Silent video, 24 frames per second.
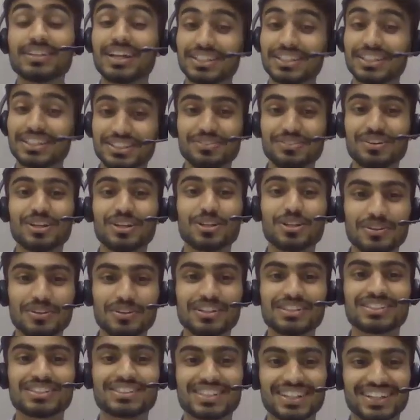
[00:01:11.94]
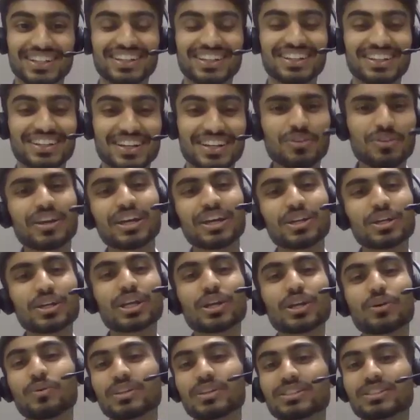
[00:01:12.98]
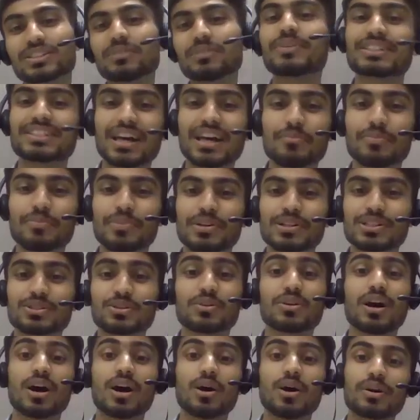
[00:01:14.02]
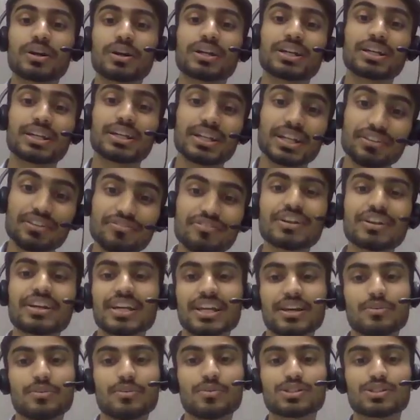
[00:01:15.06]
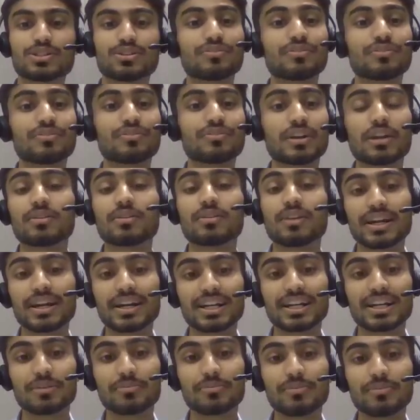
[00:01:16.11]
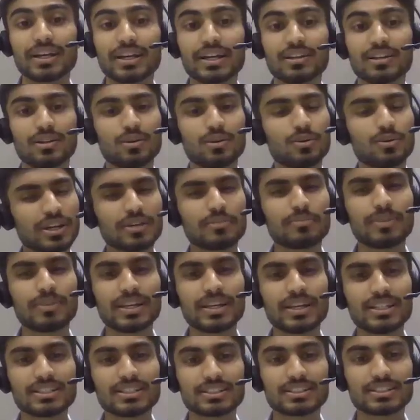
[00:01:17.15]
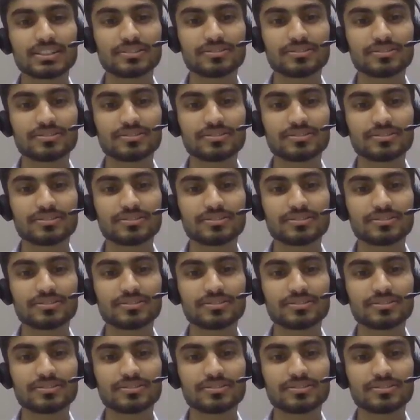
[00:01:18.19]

That's a valuable insight. Now, can you give us some examples on how different levels of granularity might look in place?